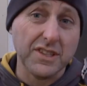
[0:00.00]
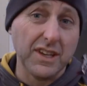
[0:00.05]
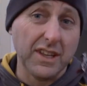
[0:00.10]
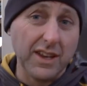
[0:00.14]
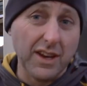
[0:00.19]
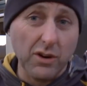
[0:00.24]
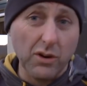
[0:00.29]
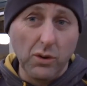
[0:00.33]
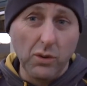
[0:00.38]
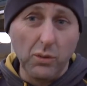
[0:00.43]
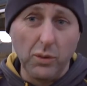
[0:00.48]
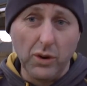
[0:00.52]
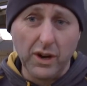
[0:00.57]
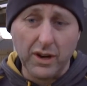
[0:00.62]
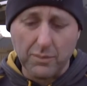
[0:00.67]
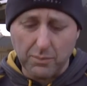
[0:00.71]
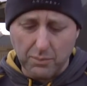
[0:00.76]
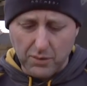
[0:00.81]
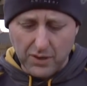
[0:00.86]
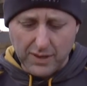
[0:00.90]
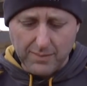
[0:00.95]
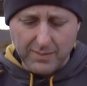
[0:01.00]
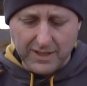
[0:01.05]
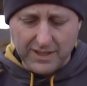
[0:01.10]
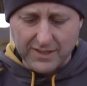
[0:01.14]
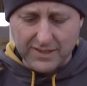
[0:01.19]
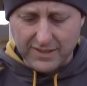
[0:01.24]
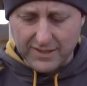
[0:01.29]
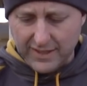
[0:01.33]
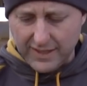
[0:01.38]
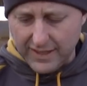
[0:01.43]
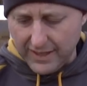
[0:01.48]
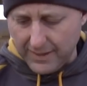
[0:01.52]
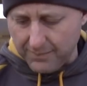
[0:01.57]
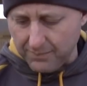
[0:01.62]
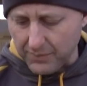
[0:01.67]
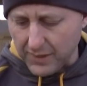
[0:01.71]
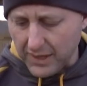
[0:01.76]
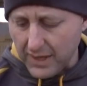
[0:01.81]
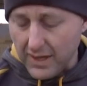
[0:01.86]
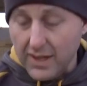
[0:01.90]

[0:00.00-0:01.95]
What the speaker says: So they all work pretty much the same.